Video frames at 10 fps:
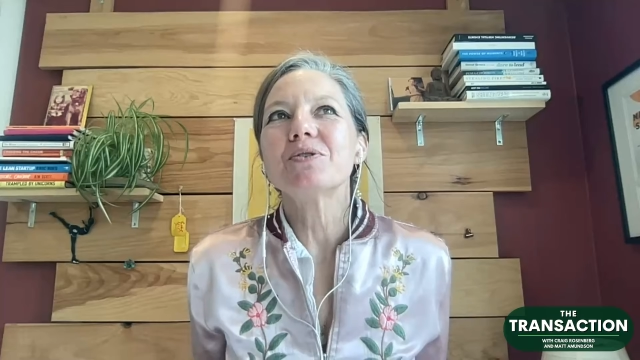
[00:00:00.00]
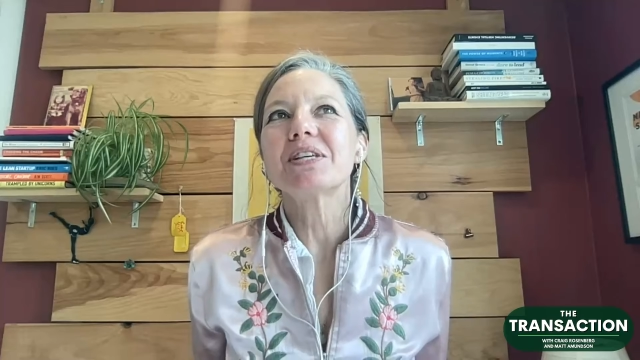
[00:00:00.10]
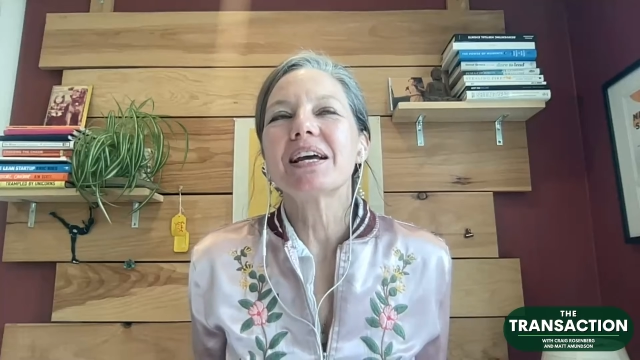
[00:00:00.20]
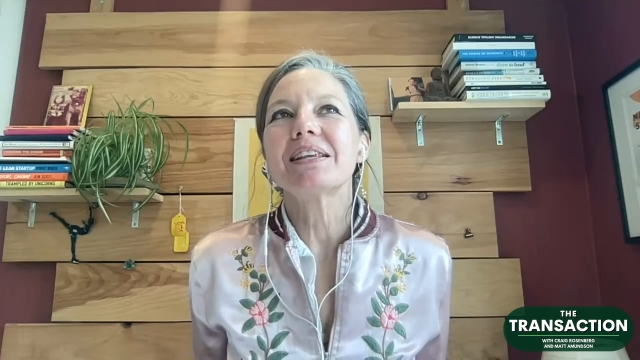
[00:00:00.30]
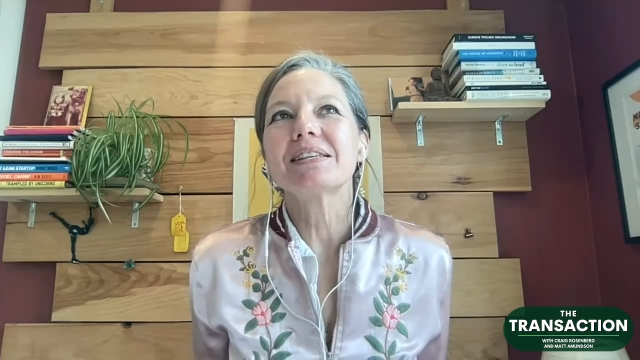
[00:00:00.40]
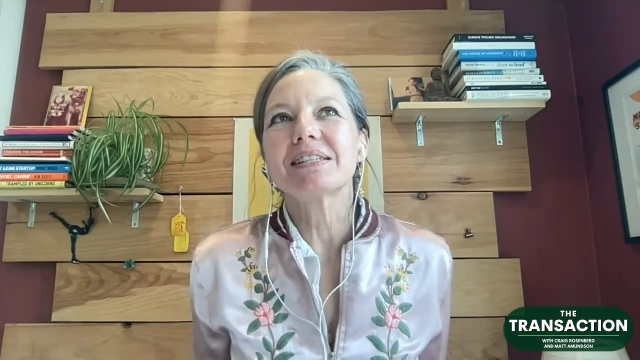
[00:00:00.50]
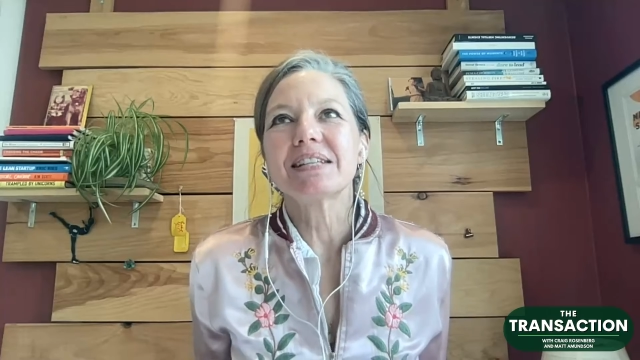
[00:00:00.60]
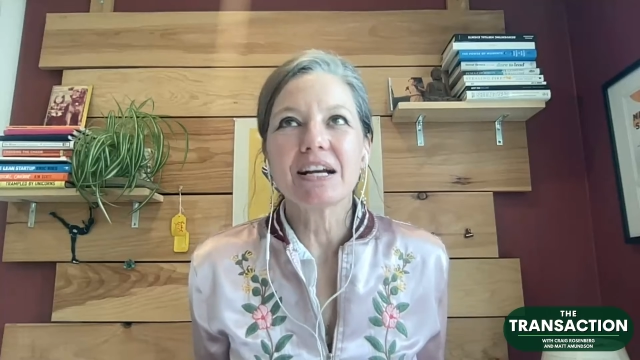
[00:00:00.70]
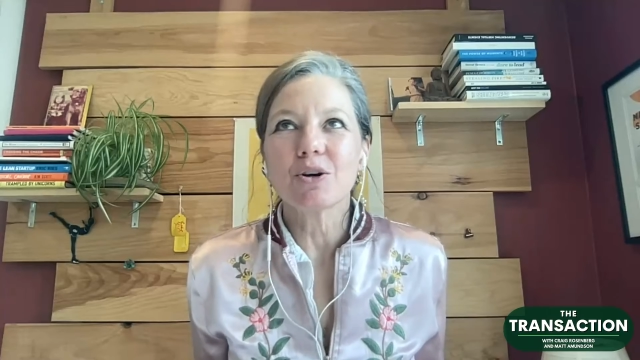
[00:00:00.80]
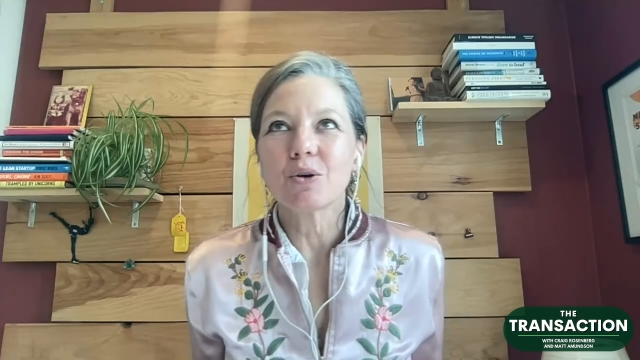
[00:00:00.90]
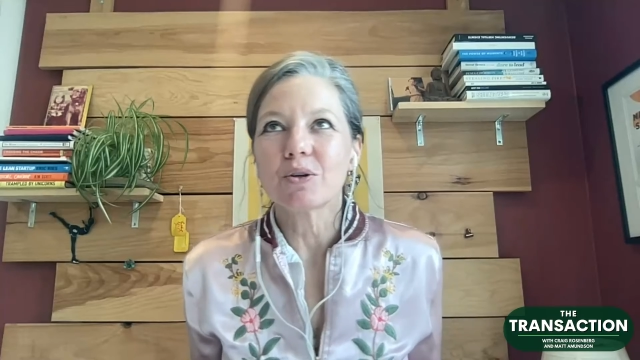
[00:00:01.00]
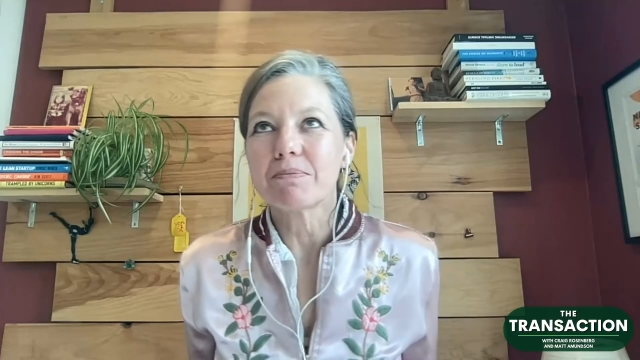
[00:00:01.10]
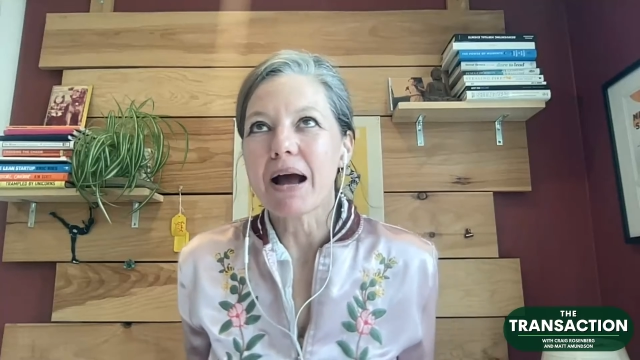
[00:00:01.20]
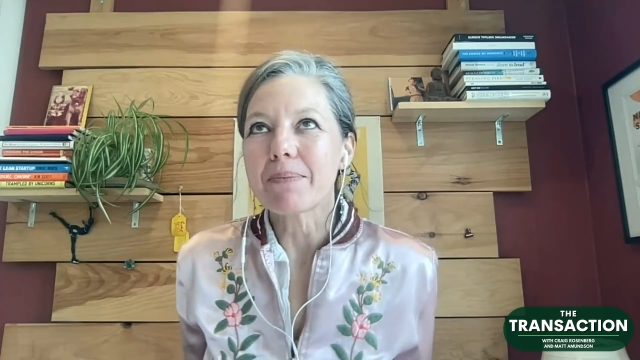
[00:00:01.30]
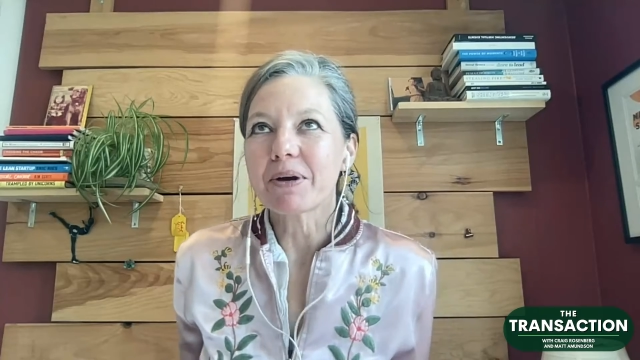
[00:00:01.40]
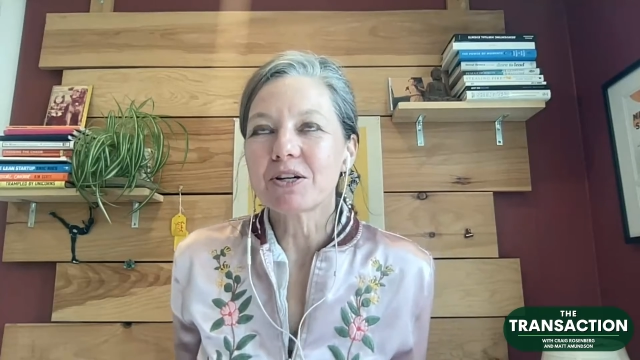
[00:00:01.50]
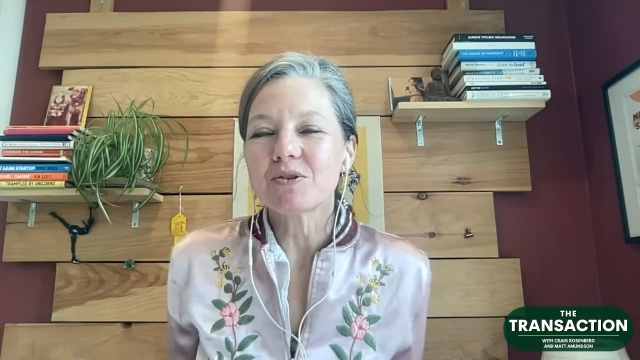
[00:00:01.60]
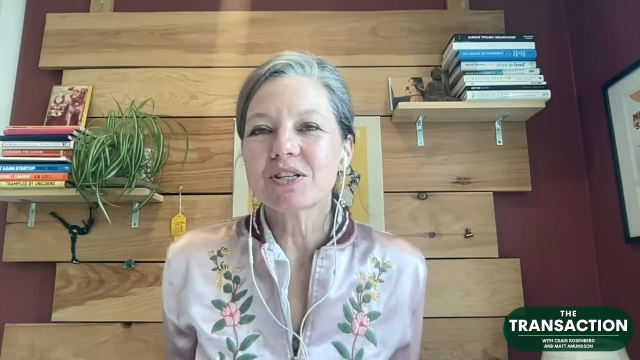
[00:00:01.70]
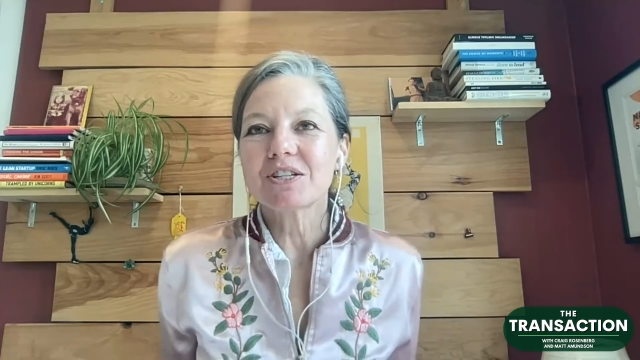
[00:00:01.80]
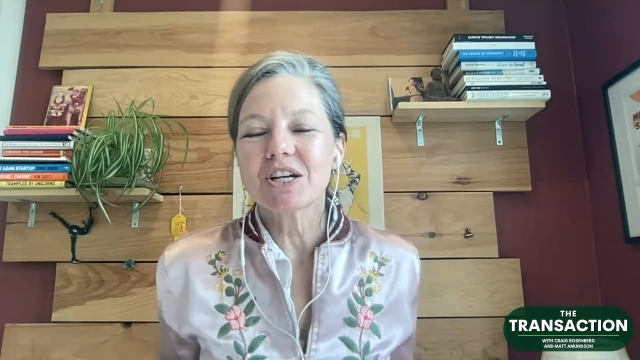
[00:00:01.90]
say the stakeholder map, are you
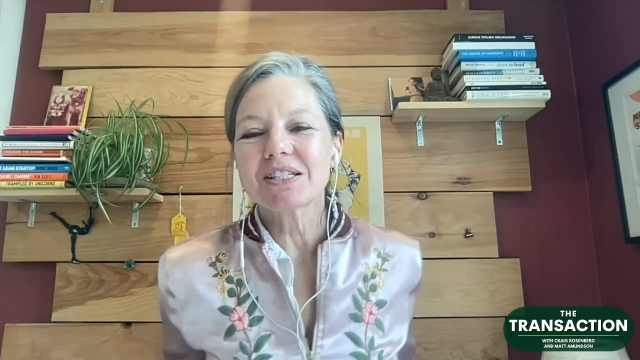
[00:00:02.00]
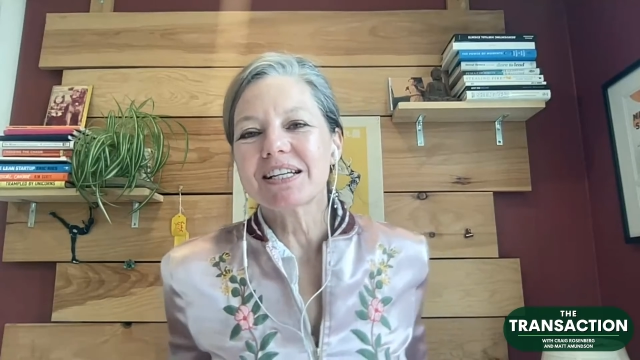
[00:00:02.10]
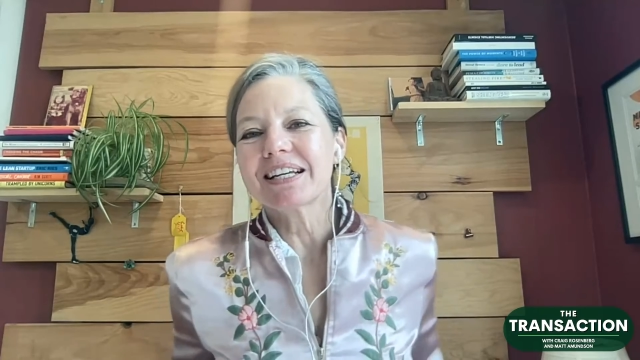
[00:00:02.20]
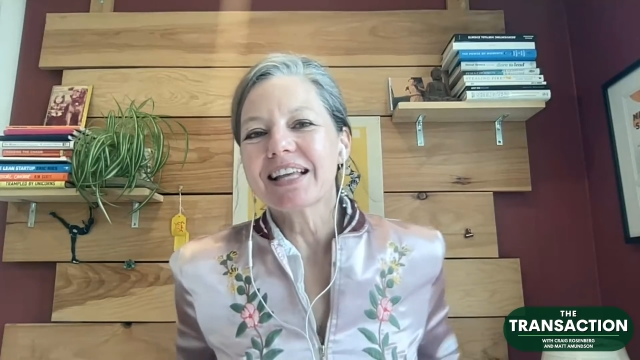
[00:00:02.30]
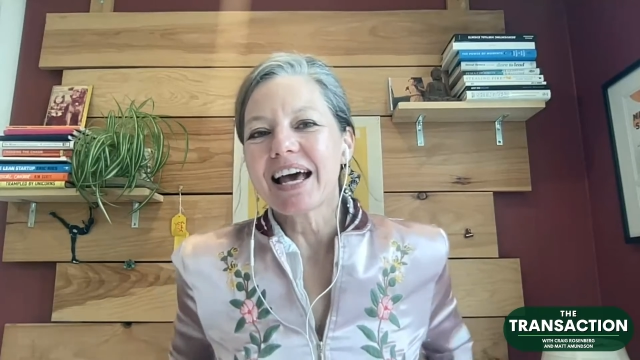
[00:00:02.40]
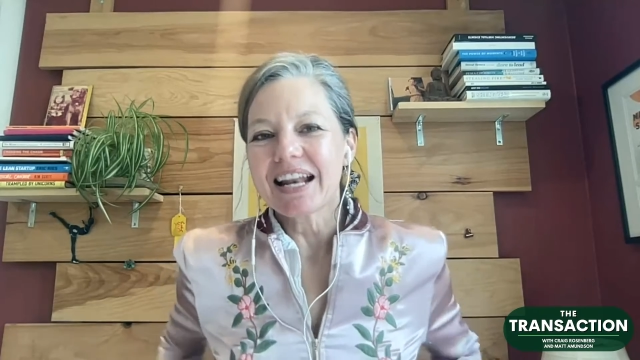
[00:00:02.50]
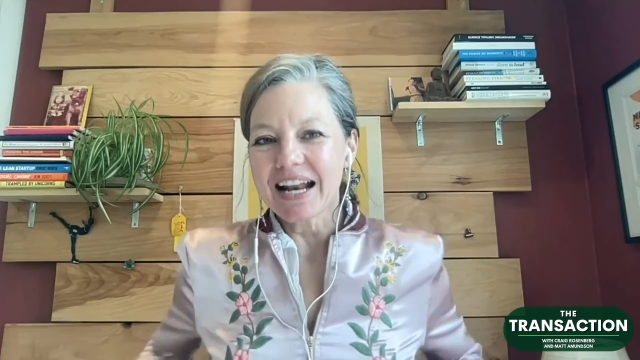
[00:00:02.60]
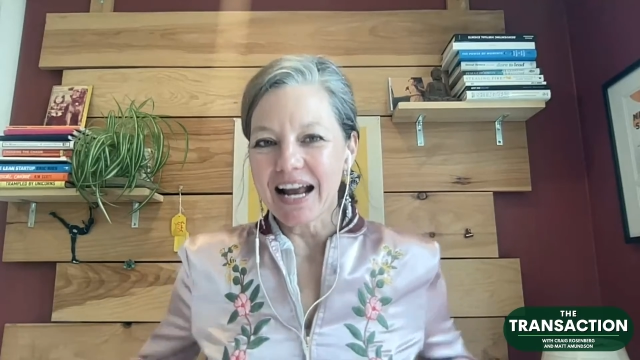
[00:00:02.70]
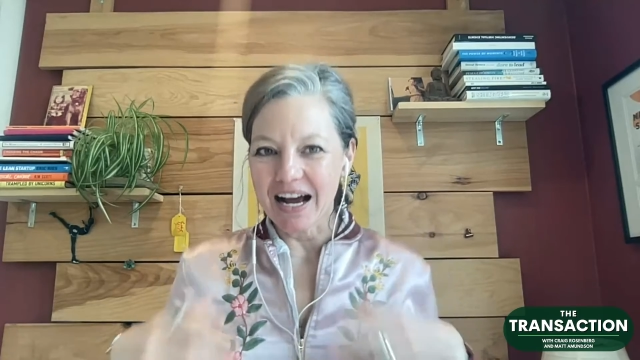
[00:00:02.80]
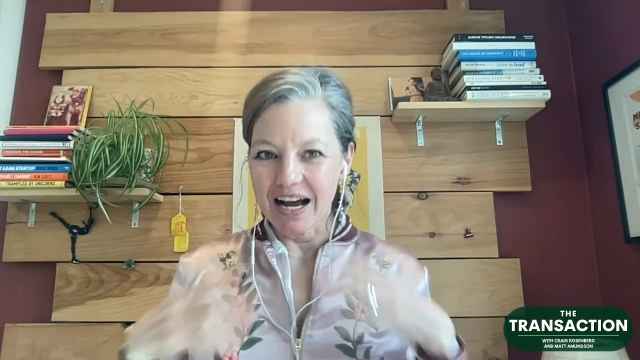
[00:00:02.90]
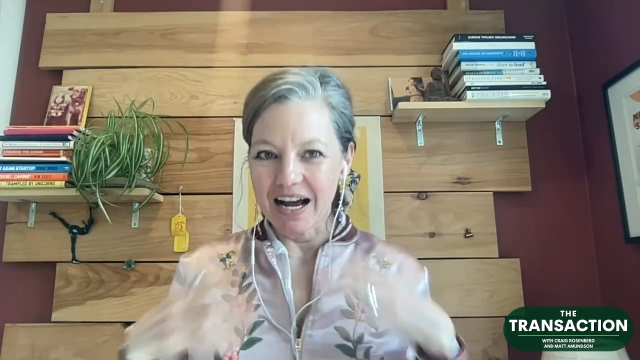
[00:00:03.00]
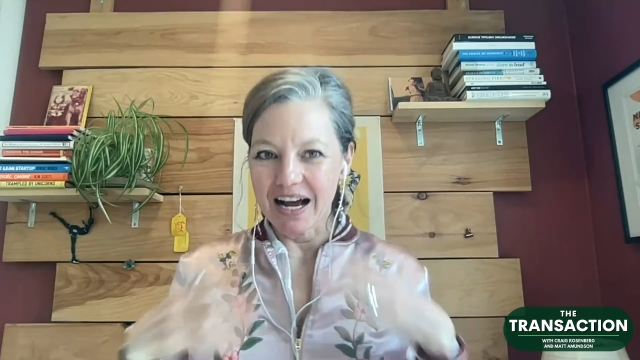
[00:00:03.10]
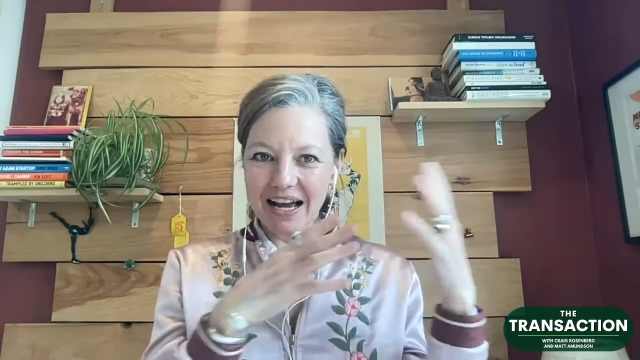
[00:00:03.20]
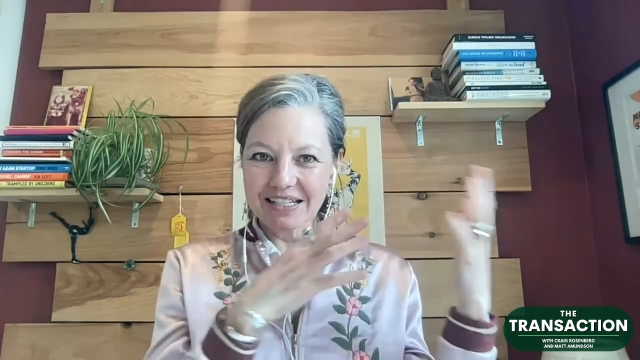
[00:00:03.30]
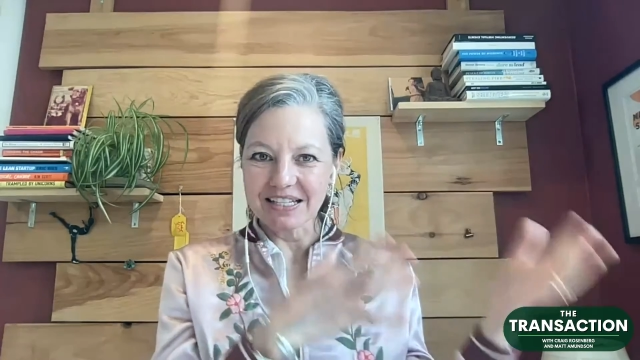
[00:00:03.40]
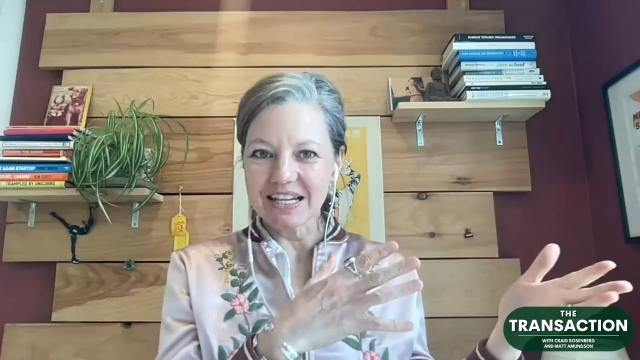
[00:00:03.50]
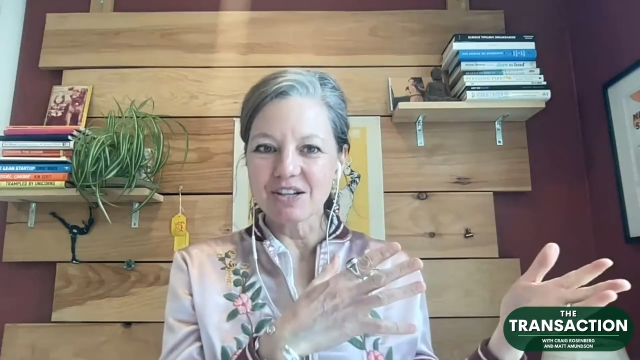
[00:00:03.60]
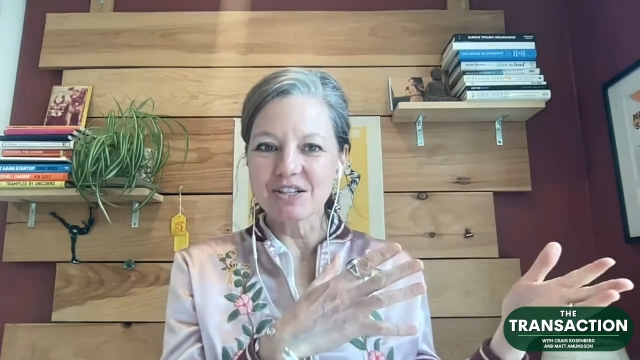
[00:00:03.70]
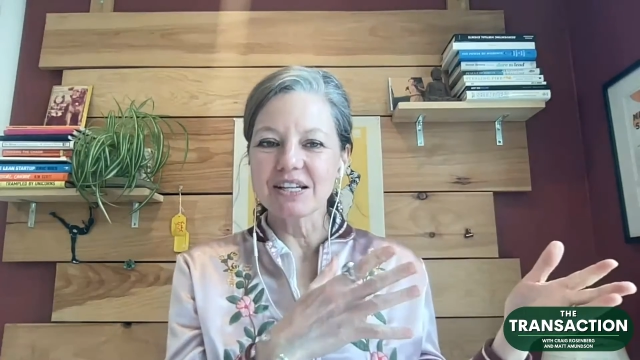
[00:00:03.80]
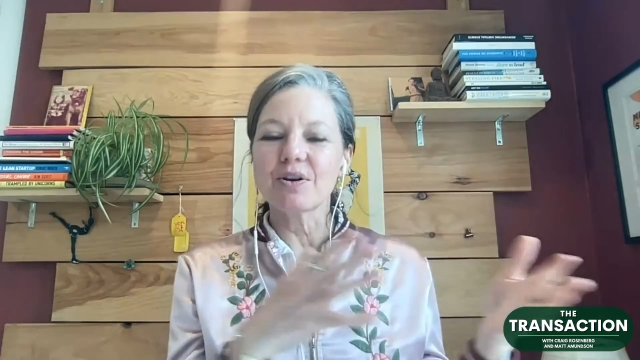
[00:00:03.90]
suggesting that as a
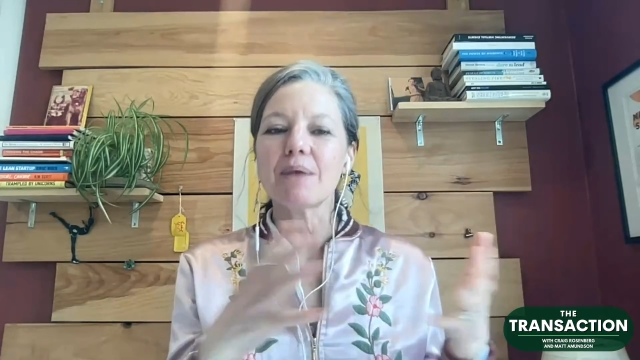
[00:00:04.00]
sales leader,